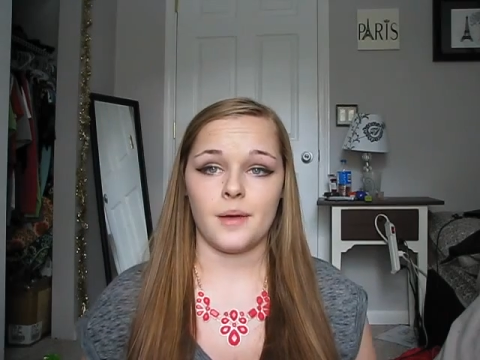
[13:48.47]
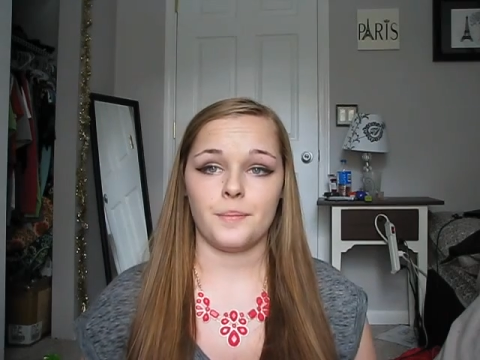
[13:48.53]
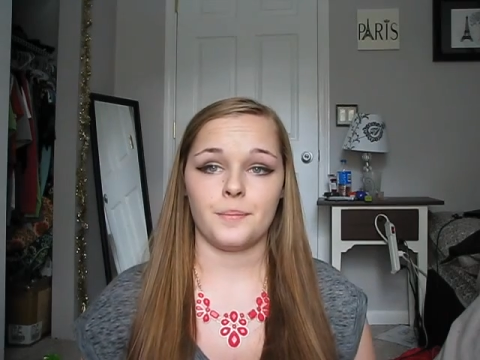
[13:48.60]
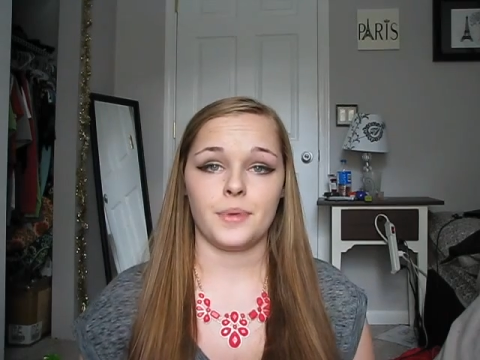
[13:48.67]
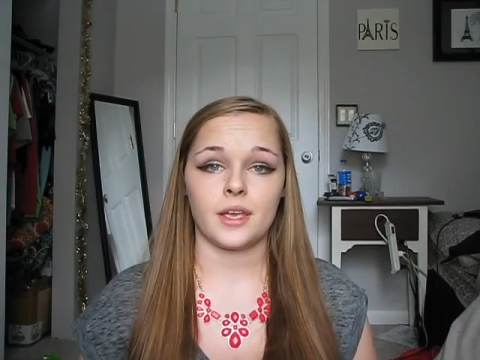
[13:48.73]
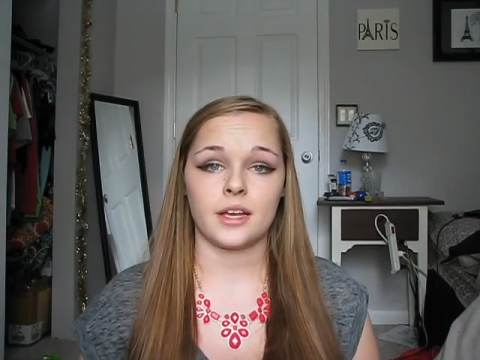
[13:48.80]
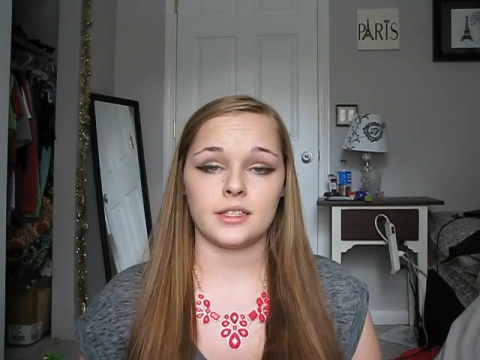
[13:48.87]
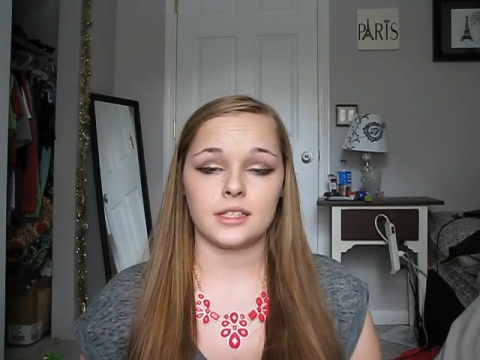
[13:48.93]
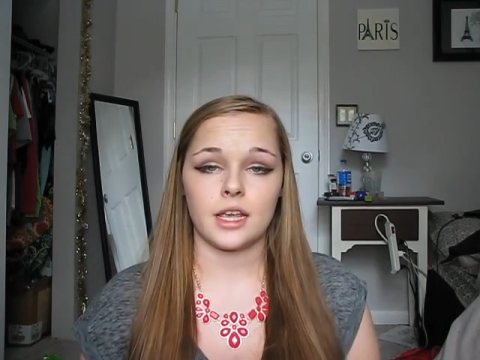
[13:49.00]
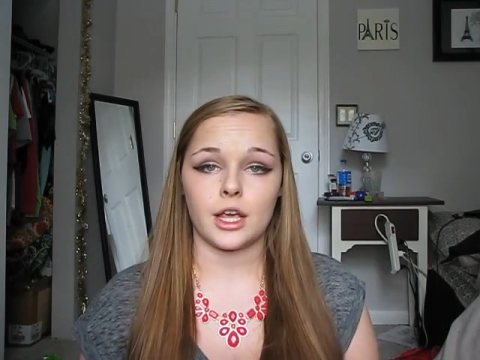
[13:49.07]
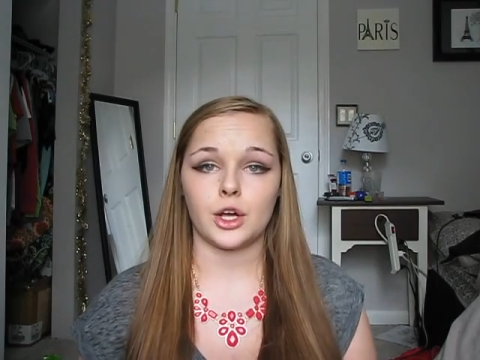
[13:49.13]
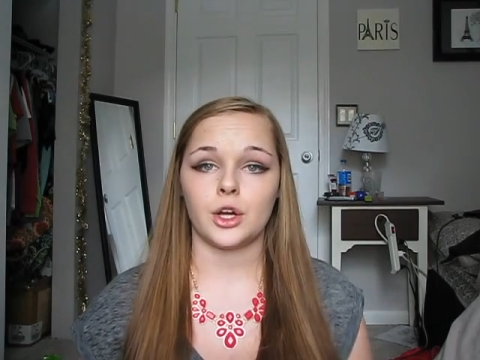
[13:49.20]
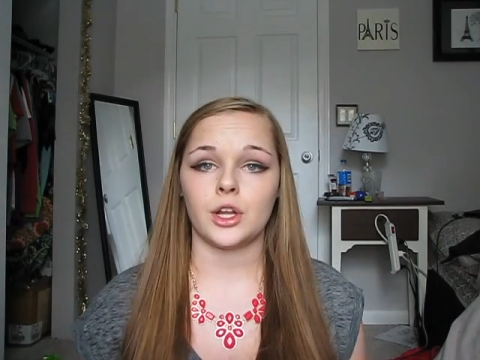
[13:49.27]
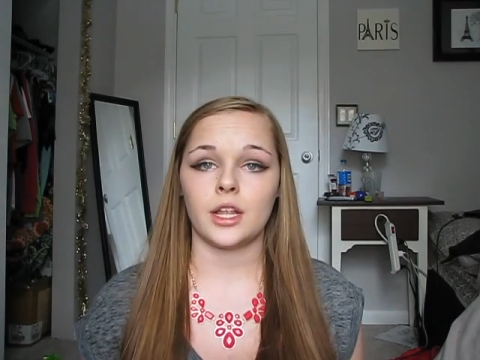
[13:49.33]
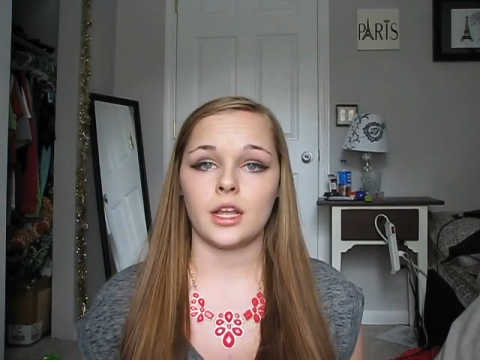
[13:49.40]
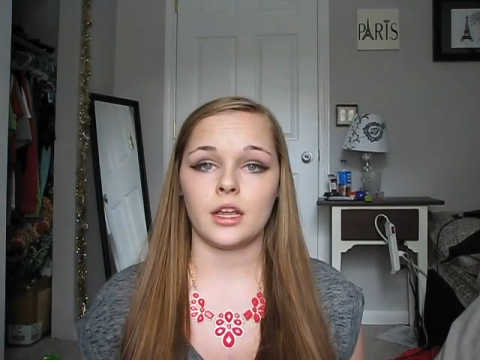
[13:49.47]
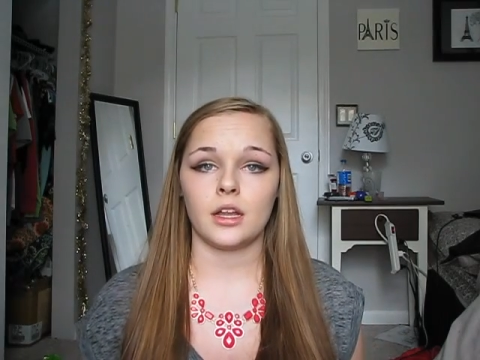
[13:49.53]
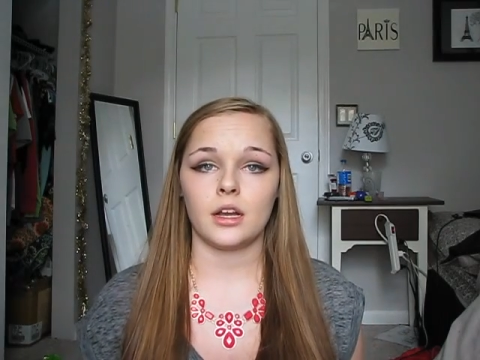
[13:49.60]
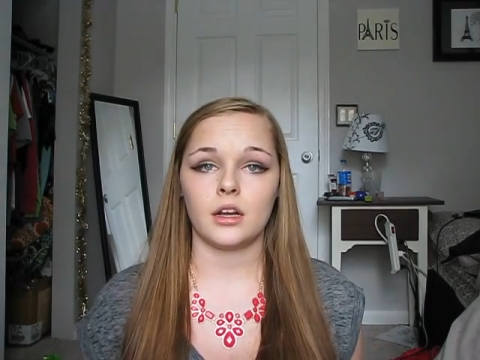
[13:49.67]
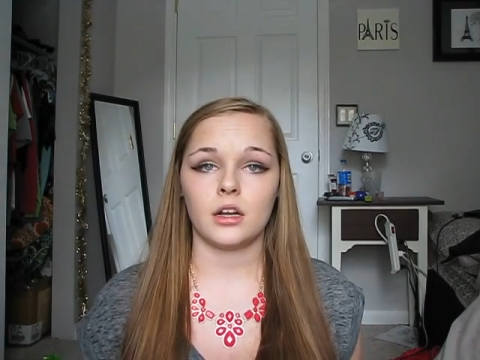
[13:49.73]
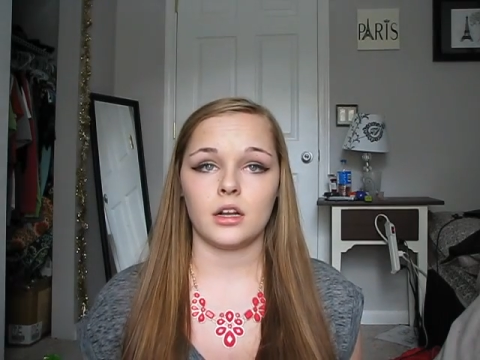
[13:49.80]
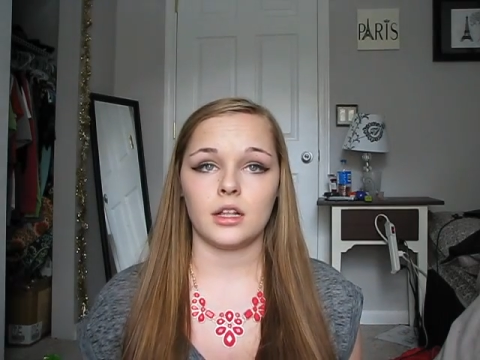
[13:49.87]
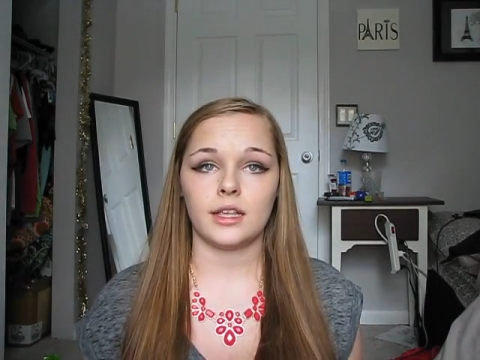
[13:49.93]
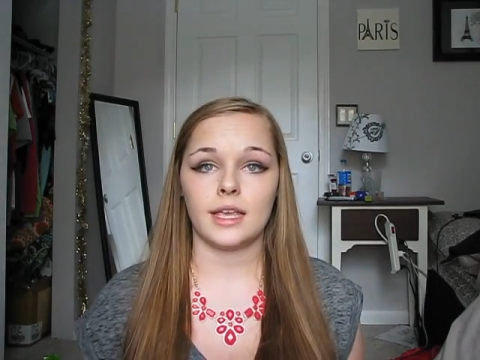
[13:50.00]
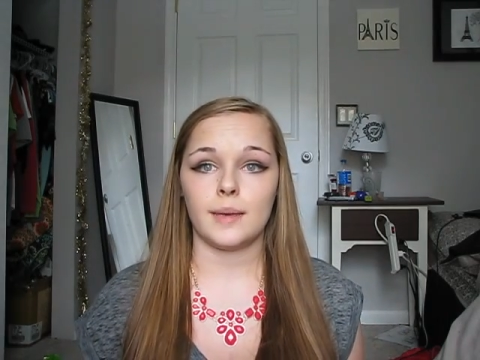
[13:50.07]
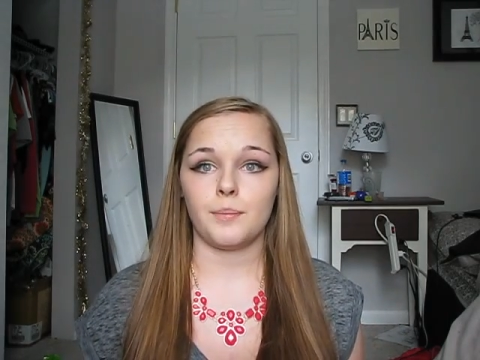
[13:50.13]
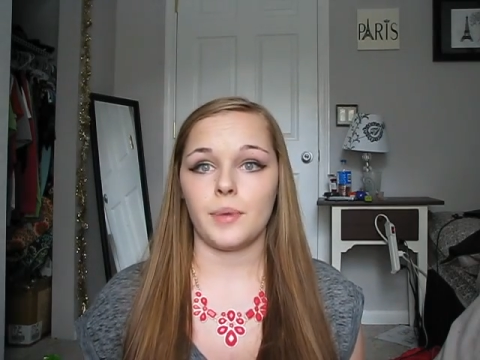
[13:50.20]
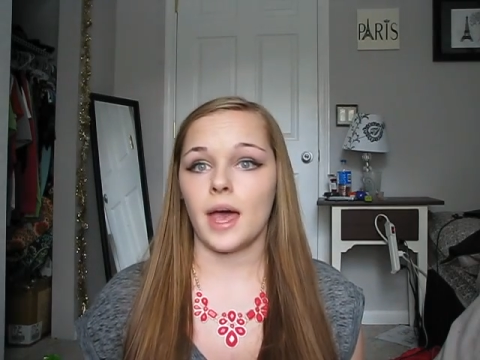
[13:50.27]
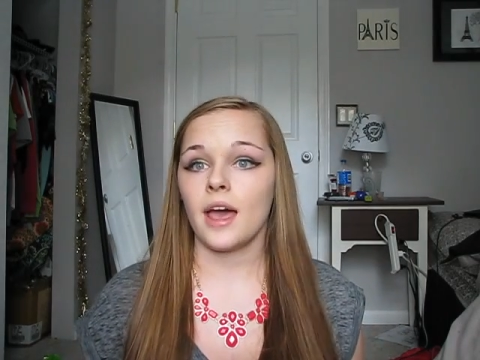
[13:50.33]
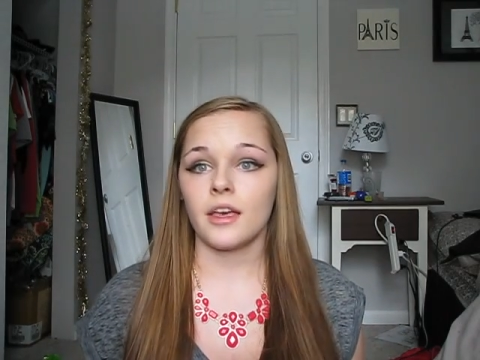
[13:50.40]
because they couldn't
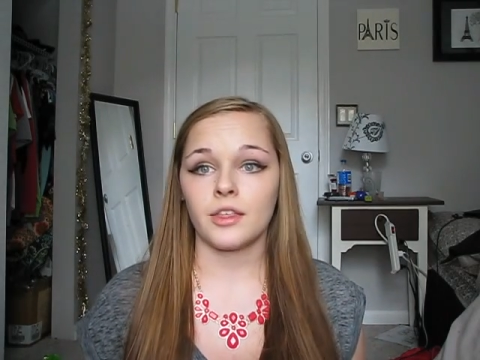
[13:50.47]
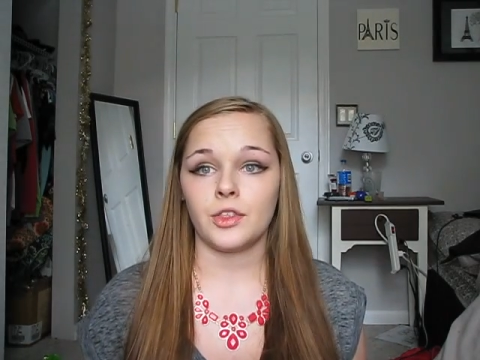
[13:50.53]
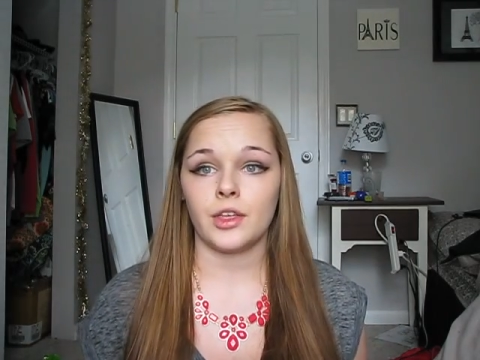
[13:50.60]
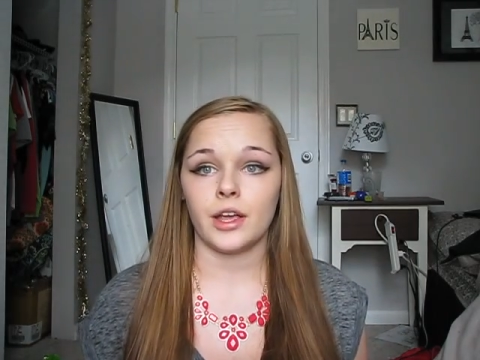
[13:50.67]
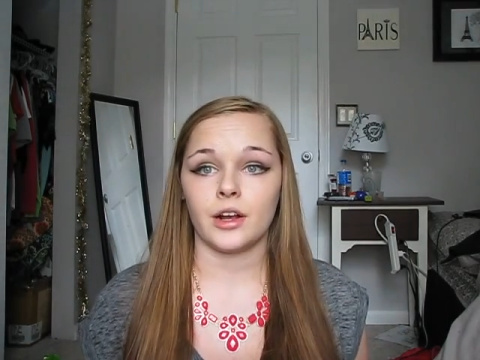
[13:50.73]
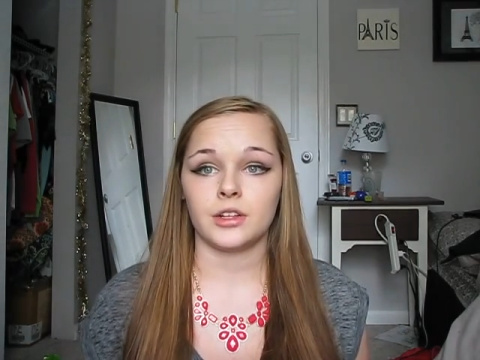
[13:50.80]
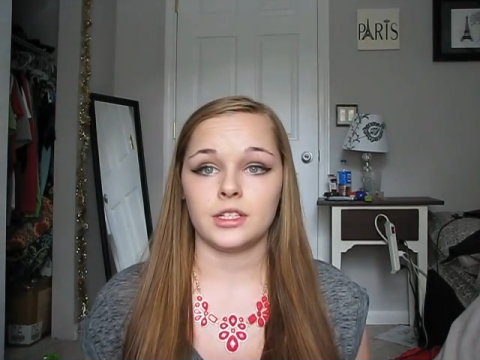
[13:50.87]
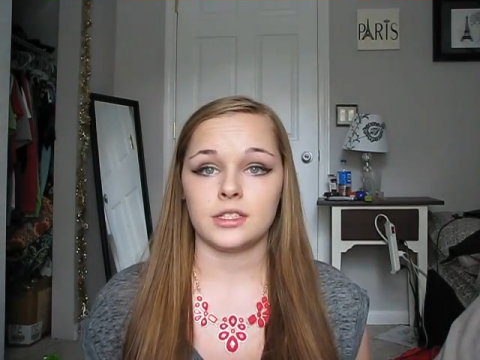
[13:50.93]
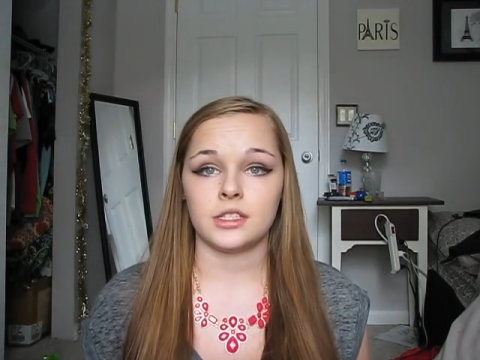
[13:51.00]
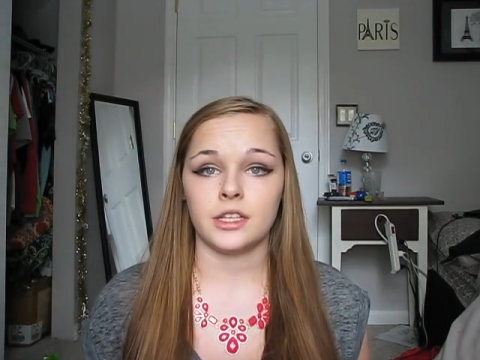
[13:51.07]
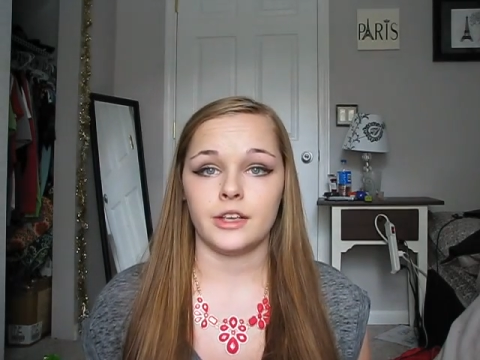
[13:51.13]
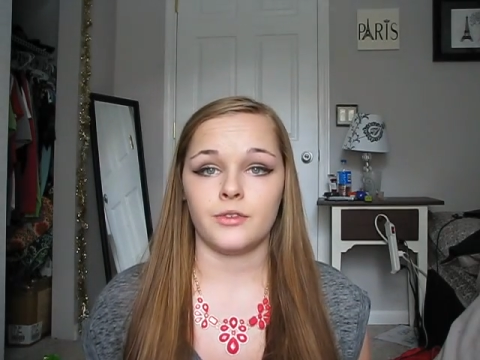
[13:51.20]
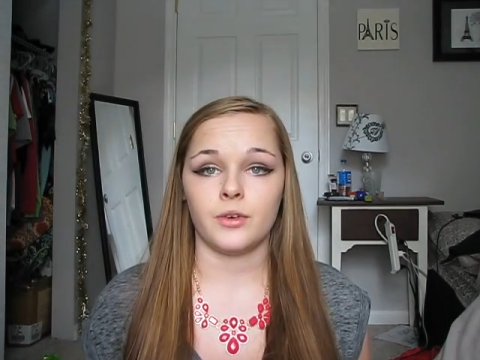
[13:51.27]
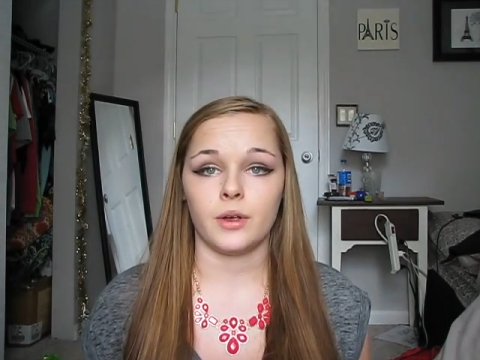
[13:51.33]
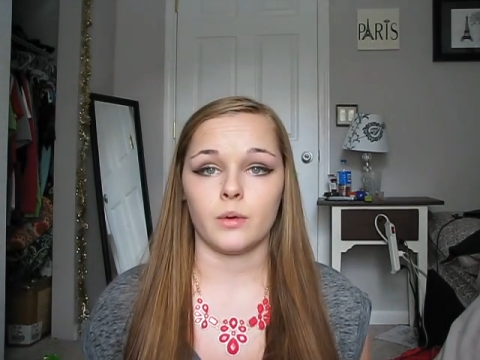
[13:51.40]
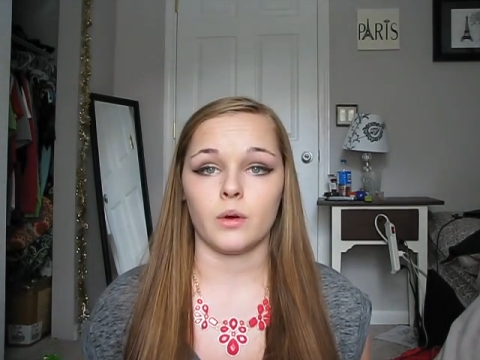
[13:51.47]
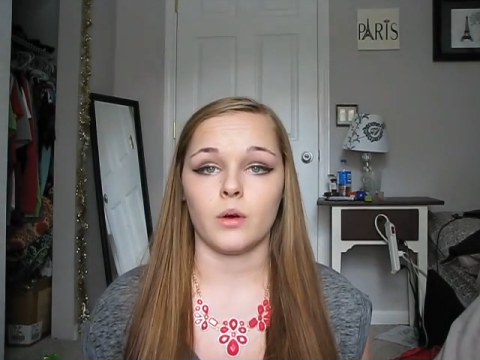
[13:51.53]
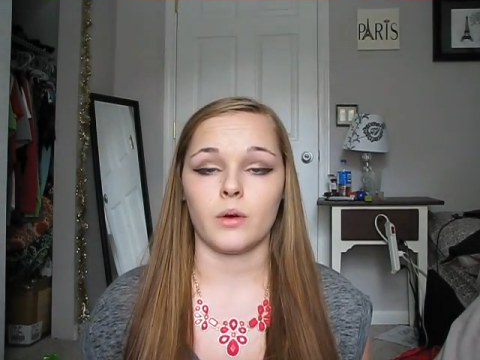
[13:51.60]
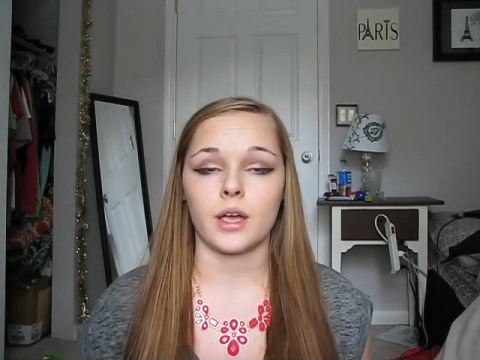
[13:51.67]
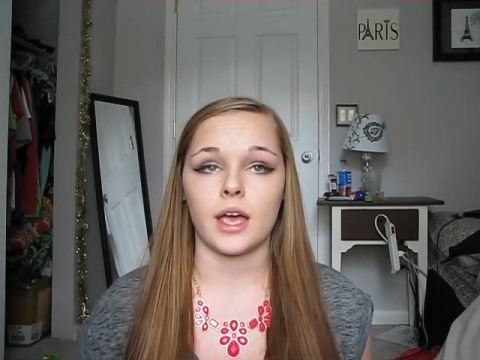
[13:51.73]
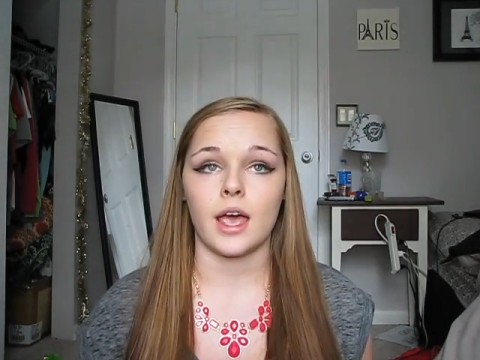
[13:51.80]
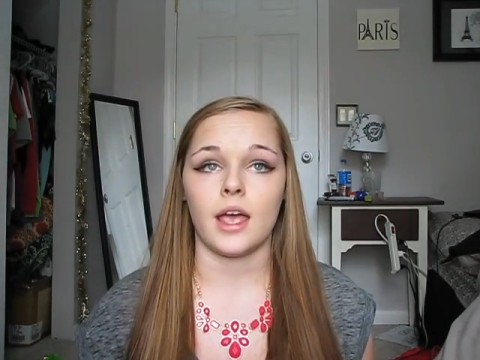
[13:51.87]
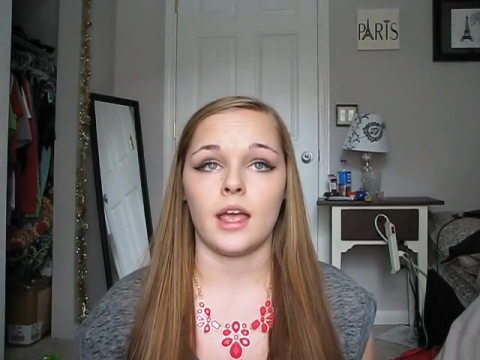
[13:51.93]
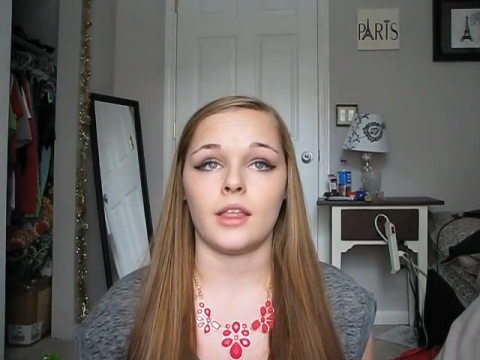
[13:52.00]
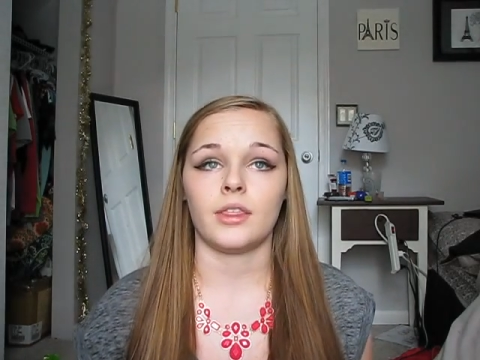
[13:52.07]
get back there to see if we were okay,